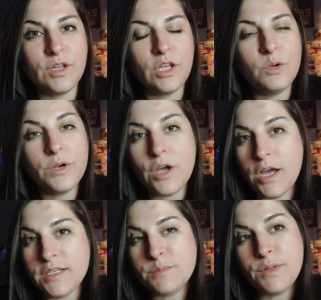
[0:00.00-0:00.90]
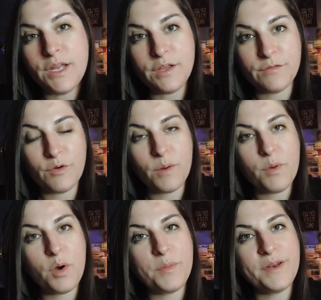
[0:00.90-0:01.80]
You are contemplating for a
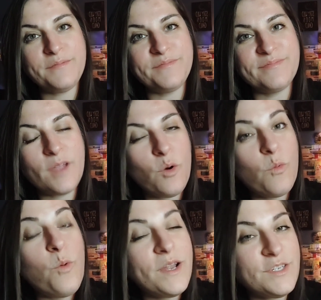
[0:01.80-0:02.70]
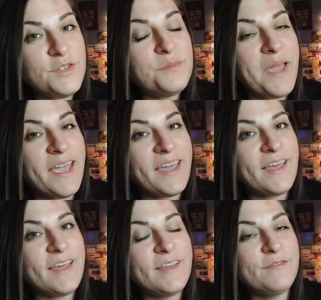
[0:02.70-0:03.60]
moment what to make
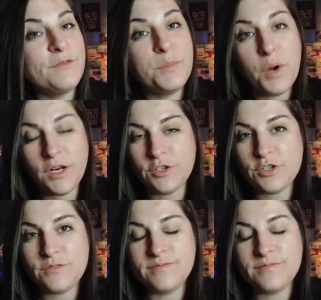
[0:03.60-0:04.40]
for brunch.